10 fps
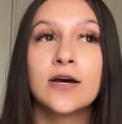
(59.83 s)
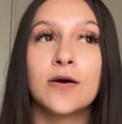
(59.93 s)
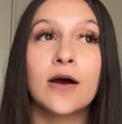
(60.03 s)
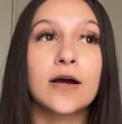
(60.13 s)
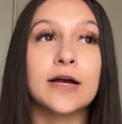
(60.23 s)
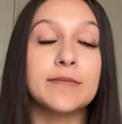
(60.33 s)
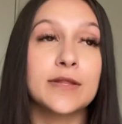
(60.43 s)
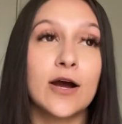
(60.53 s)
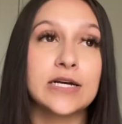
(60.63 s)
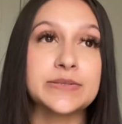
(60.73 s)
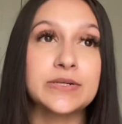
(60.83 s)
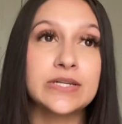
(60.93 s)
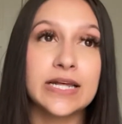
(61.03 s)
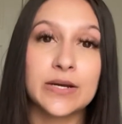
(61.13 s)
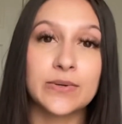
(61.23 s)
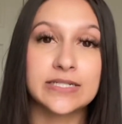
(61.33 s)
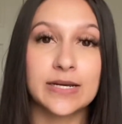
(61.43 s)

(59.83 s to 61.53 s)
The hospital that I worked at